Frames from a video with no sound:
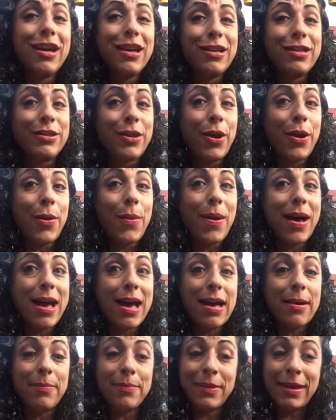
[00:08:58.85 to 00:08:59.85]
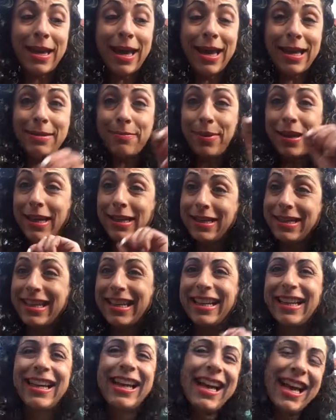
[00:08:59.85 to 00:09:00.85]
So get
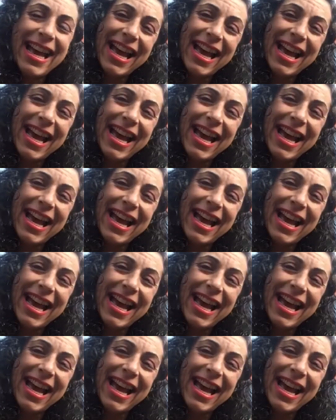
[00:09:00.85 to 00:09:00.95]
painting.